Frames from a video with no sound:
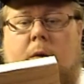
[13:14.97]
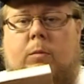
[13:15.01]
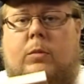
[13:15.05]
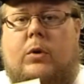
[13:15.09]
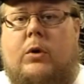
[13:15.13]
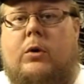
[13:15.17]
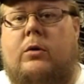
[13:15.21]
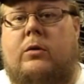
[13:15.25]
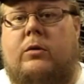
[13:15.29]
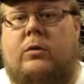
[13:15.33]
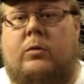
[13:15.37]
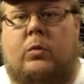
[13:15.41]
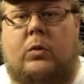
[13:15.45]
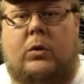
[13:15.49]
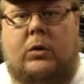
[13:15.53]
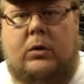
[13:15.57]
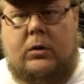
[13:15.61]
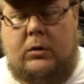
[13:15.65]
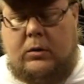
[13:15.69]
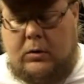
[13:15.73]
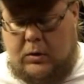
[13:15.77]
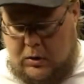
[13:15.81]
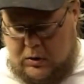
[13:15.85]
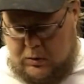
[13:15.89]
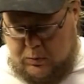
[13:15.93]
part of the
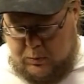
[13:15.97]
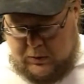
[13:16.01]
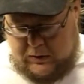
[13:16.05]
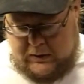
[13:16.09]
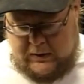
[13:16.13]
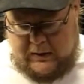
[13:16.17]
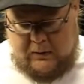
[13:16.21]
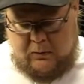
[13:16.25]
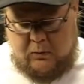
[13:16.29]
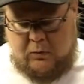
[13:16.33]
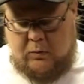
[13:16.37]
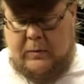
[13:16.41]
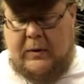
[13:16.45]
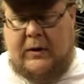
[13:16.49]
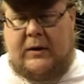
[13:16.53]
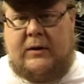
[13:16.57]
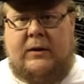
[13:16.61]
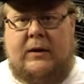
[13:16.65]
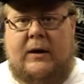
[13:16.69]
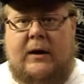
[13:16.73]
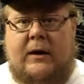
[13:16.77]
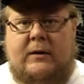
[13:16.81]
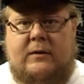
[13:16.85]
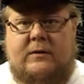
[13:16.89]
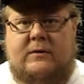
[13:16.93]
wood, but that will make
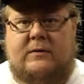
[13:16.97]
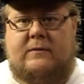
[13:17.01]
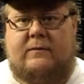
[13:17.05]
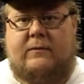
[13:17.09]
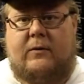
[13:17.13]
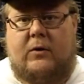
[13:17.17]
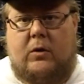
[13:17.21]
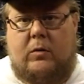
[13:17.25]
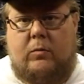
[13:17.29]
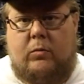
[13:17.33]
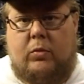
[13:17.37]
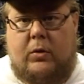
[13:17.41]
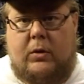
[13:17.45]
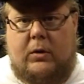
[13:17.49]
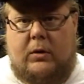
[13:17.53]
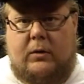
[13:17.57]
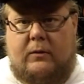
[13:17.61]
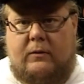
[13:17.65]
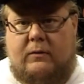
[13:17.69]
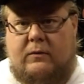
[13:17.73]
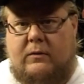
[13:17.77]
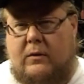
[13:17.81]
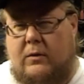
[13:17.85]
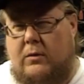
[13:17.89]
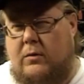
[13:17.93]
the ends very brittle,
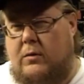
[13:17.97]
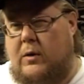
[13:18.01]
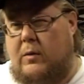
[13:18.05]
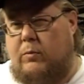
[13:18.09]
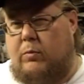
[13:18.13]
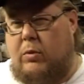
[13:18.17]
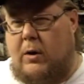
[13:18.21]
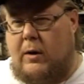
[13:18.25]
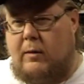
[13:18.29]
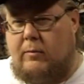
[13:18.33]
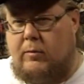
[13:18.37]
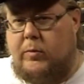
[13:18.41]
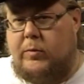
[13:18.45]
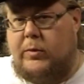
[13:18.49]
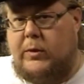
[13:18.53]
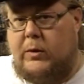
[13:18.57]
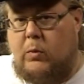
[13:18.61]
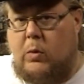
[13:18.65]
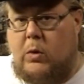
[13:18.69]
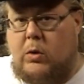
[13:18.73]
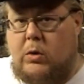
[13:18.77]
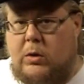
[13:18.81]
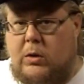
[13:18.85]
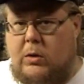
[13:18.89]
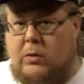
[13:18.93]
so I probably
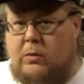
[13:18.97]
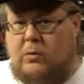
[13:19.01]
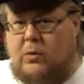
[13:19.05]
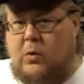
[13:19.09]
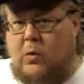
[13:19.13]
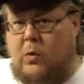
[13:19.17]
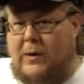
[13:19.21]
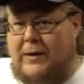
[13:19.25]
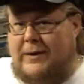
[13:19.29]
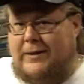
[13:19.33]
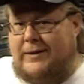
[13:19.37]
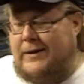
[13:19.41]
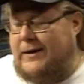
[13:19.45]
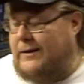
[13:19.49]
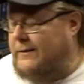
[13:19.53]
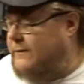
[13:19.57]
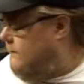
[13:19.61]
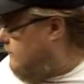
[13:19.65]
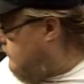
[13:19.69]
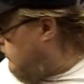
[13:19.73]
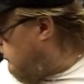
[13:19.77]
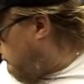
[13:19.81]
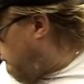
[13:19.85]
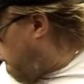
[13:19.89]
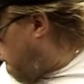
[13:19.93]
won't go quite that
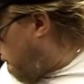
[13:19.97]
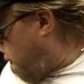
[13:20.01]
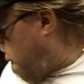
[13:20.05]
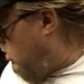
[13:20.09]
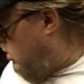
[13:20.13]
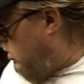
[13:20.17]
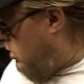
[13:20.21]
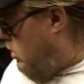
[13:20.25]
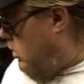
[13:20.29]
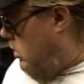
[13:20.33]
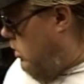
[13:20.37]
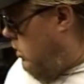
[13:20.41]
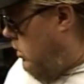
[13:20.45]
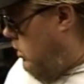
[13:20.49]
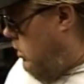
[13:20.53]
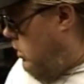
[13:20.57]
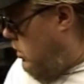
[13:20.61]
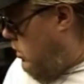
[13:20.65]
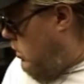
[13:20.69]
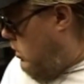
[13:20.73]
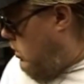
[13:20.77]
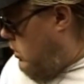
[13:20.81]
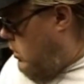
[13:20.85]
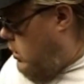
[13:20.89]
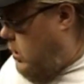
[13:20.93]
far.
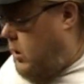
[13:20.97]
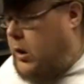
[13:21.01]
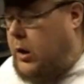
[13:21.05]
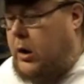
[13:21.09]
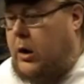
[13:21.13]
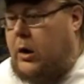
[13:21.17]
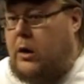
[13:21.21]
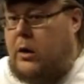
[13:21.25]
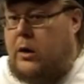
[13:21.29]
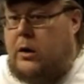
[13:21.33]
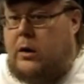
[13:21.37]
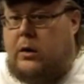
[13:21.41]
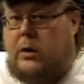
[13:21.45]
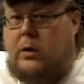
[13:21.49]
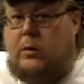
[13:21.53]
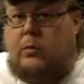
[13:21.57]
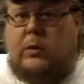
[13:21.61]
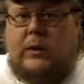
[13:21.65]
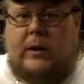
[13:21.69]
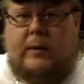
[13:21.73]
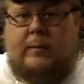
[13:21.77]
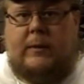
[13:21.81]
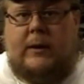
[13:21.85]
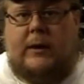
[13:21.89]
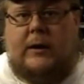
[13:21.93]

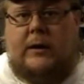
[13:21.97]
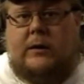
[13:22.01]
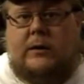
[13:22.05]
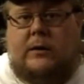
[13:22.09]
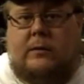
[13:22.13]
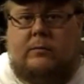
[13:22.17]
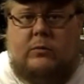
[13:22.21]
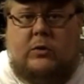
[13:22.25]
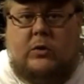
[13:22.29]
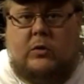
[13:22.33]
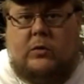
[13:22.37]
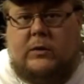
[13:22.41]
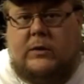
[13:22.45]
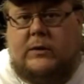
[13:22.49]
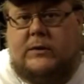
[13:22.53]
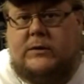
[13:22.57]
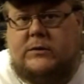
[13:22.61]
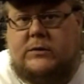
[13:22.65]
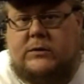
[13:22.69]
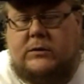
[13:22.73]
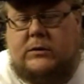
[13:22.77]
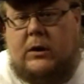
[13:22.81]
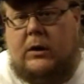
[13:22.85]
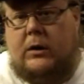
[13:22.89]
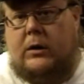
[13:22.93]
What I may end up doing
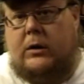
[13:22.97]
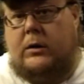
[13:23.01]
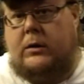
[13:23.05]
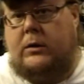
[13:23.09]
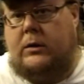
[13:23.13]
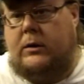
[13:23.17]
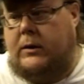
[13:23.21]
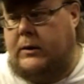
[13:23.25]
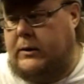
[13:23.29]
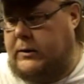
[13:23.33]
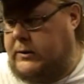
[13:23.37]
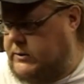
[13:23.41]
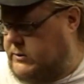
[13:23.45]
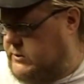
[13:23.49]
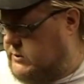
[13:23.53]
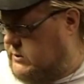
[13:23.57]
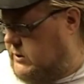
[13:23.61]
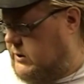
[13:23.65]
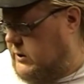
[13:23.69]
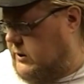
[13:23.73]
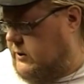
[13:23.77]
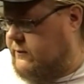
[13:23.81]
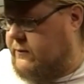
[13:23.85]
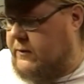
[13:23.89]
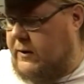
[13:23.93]
is
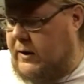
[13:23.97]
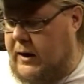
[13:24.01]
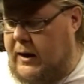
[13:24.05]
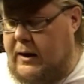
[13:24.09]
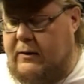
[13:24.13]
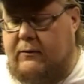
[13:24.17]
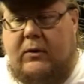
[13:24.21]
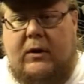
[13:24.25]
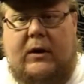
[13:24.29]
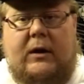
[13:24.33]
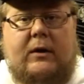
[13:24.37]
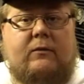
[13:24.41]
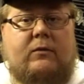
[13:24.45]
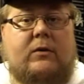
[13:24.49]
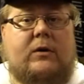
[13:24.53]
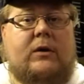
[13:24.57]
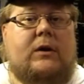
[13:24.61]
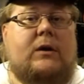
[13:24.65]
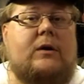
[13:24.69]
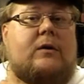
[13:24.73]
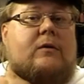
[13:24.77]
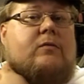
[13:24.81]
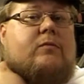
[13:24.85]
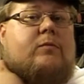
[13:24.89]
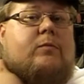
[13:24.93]
seeing if I have a heavy
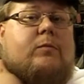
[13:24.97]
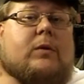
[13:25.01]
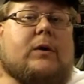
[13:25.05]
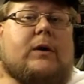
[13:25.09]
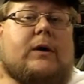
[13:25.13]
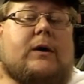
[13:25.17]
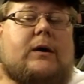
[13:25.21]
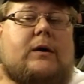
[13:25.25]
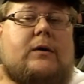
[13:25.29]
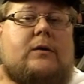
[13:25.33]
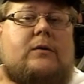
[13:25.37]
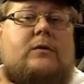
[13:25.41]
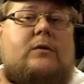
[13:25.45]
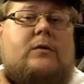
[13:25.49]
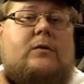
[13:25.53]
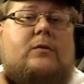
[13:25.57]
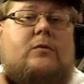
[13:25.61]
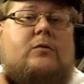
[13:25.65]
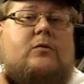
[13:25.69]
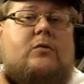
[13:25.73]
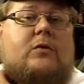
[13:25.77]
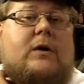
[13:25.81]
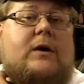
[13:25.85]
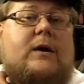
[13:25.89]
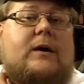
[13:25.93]
enough blade to
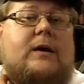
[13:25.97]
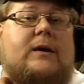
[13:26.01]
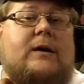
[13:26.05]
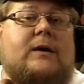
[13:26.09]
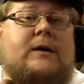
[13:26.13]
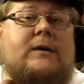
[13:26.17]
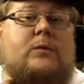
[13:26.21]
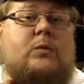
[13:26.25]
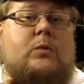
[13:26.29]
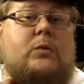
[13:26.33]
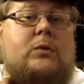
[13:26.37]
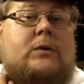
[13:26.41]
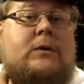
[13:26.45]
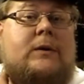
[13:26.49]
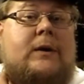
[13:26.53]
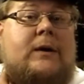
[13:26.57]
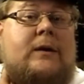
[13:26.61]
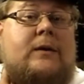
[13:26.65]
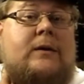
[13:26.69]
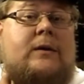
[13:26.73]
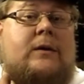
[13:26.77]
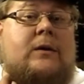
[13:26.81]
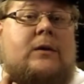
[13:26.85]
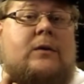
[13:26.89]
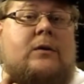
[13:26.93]
try and cut wood
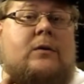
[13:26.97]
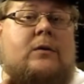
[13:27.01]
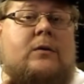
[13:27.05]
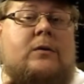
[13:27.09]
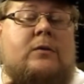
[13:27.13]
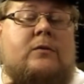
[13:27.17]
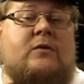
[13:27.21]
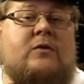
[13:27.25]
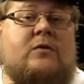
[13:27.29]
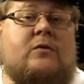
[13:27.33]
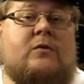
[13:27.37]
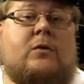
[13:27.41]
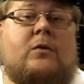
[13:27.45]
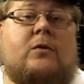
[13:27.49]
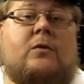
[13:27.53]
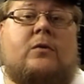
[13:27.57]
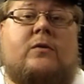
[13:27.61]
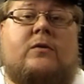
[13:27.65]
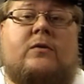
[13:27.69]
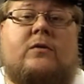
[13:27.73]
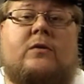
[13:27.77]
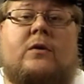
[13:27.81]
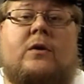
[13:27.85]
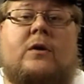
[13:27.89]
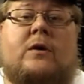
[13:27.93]
that thick on the scroll
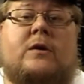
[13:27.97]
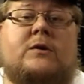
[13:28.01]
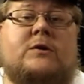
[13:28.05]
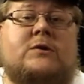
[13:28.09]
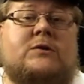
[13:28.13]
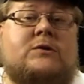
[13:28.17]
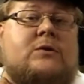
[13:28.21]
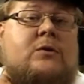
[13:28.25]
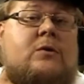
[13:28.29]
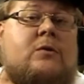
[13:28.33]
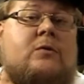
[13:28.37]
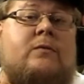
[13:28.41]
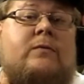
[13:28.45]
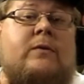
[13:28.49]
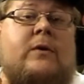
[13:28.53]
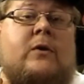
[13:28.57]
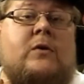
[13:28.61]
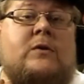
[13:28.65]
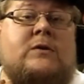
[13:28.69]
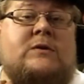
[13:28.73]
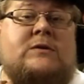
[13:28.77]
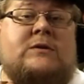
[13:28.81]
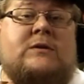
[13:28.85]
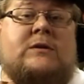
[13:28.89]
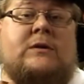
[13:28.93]
saw and just go
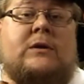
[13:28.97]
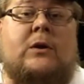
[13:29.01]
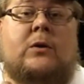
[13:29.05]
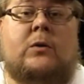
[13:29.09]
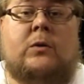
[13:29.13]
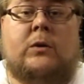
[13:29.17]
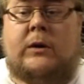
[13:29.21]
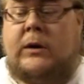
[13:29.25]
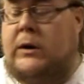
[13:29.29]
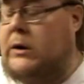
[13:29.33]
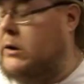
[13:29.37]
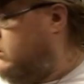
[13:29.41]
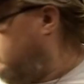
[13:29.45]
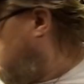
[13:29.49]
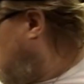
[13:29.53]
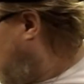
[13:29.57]
very slowly.